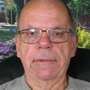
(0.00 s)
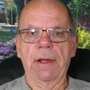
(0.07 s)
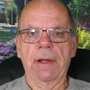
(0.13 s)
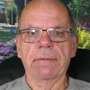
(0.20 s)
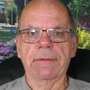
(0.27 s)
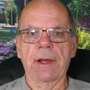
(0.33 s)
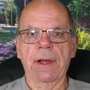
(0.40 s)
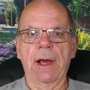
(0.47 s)

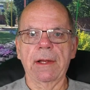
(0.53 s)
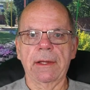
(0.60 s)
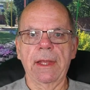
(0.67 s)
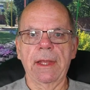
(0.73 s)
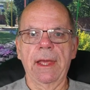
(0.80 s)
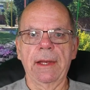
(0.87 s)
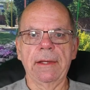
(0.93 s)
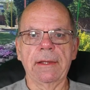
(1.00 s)

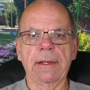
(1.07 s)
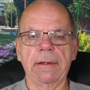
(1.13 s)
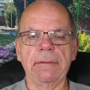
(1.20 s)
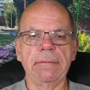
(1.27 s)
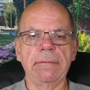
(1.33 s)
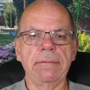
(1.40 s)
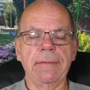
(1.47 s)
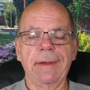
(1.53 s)
content.
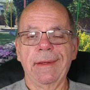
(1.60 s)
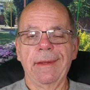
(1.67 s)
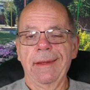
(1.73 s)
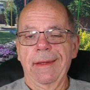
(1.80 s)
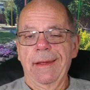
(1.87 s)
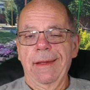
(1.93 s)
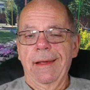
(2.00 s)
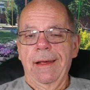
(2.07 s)
And
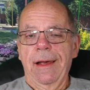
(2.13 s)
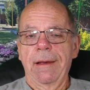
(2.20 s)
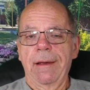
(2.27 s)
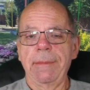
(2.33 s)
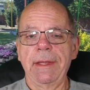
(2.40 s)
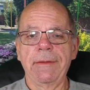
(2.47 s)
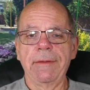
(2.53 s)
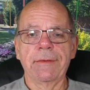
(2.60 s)
I
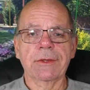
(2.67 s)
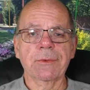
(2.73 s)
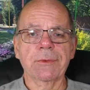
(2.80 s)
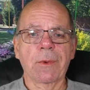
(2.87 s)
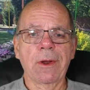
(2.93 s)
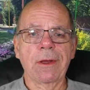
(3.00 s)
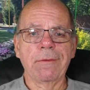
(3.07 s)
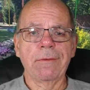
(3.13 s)
mean, if it's
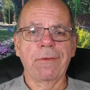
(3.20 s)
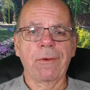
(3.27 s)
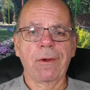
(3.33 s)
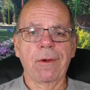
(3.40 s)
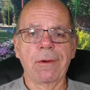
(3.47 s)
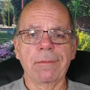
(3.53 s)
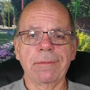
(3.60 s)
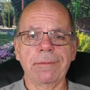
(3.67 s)
working for
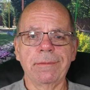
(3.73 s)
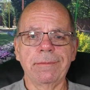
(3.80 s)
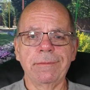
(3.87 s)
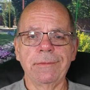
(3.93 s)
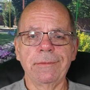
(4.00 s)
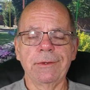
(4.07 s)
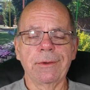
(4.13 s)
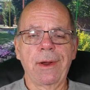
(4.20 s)
them,
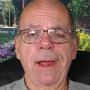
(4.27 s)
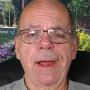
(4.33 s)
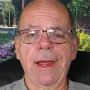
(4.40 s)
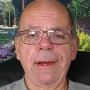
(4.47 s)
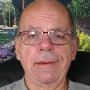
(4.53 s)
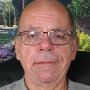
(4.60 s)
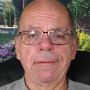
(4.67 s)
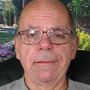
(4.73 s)

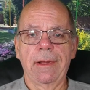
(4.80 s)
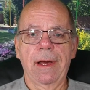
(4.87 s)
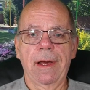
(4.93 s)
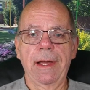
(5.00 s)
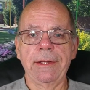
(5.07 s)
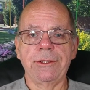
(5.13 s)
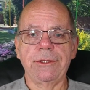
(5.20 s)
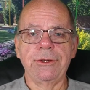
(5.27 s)
great.
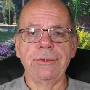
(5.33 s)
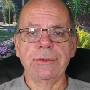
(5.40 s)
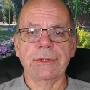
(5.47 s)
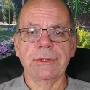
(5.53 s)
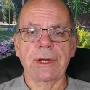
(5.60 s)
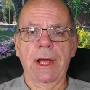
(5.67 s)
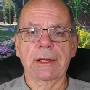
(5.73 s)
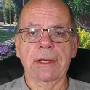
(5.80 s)
I choose
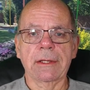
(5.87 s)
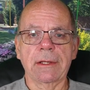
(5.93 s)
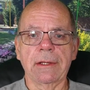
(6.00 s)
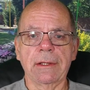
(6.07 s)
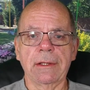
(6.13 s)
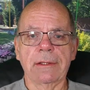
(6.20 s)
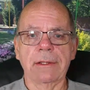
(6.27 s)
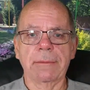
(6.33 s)
not
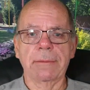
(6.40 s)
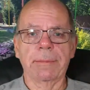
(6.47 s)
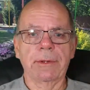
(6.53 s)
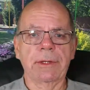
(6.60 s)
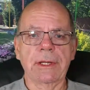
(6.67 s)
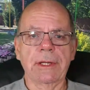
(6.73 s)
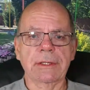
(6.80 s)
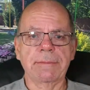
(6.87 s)
to
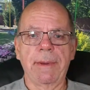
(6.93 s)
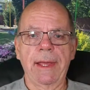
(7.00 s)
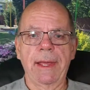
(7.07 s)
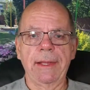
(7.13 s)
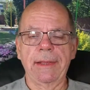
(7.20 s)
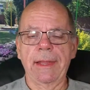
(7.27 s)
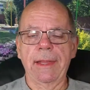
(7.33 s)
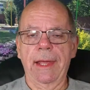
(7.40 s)
participate
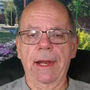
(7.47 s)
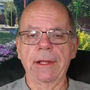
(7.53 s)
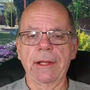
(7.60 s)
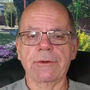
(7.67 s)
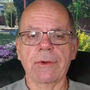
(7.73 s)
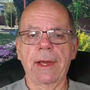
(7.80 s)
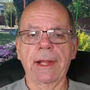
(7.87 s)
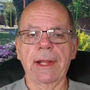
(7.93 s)
in that. I
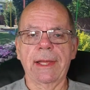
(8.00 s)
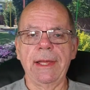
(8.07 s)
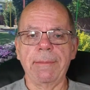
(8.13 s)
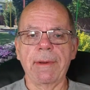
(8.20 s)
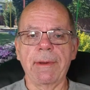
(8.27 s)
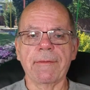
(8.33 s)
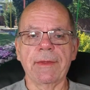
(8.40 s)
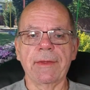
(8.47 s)
try to
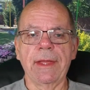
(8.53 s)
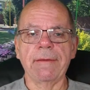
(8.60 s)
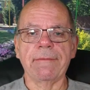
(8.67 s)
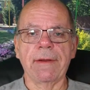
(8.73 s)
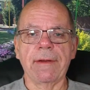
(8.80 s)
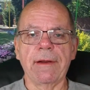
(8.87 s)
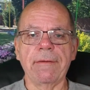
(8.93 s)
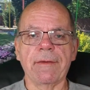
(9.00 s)
keep everything
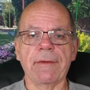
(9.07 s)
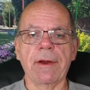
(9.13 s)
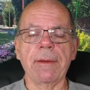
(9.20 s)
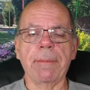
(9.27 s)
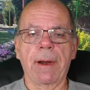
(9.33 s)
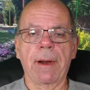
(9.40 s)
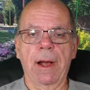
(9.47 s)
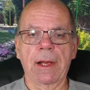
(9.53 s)
very, very
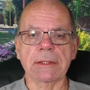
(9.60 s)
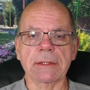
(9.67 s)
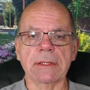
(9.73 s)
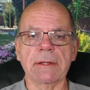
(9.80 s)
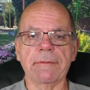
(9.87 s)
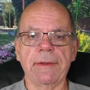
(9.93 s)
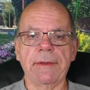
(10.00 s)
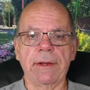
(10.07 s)

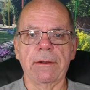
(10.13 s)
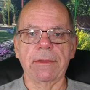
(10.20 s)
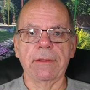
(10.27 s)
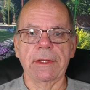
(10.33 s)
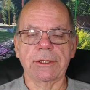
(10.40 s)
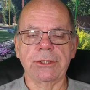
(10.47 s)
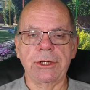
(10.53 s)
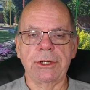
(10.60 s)
positive here on
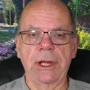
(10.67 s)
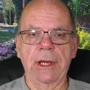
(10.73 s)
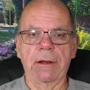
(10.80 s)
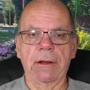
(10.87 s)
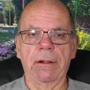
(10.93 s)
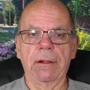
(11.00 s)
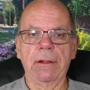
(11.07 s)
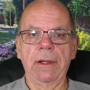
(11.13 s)
this
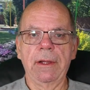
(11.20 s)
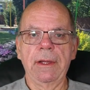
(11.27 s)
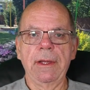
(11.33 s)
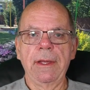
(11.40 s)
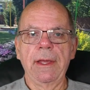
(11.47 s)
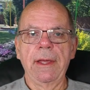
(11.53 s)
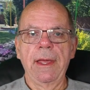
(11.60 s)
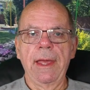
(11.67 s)
channel.
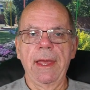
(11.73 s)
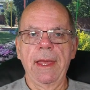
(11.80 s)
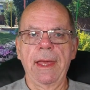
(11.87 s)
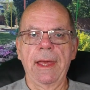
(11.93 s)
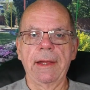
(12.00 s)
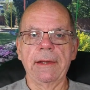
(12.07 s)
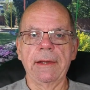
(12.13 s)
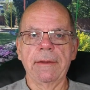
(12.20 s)

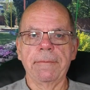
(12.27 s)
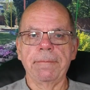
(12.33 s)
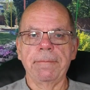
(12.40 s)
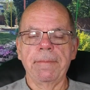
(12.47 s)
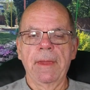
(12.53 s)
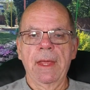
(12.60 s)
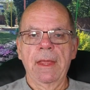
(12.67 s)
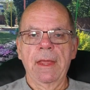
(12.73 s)
And
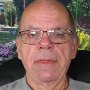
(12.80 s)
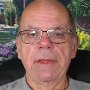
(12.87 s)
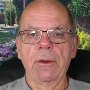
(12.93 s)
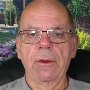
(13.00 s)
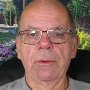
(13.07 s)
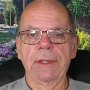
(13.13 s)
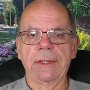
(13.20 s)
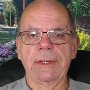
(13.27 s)
the
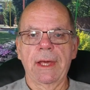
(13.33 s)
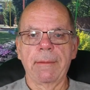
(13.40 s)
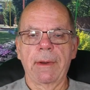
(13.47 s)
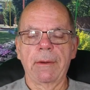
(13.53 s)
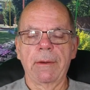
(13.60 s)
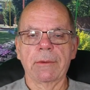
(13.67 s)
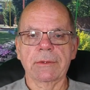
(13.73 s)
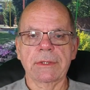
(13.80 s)
only time I
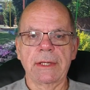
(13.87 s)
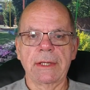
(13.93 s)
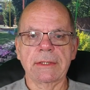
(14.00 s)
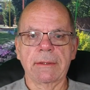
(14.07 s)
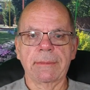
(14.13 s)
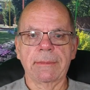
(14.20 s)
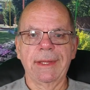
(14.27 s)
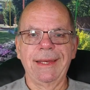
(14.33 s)
will say
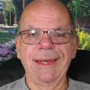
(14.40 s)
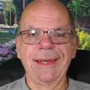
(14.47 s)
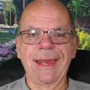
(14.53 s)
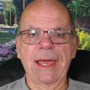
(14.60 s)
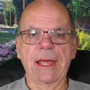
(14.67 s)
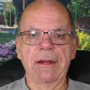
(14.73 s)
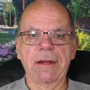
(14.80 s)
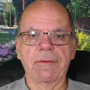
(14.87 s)
something
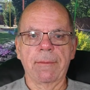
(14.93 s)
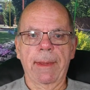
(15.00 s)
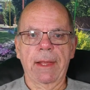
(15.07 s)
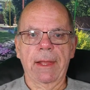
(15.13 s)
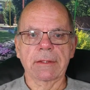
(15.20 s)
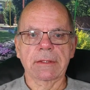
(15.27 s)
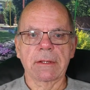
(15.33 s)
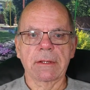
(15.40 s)
negative
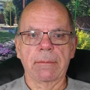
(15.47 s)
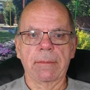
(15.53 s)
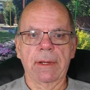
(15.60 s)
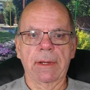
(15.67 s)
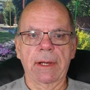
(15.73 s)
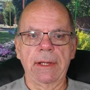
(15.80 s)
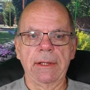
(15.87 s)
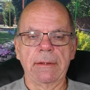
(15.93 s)
about somebody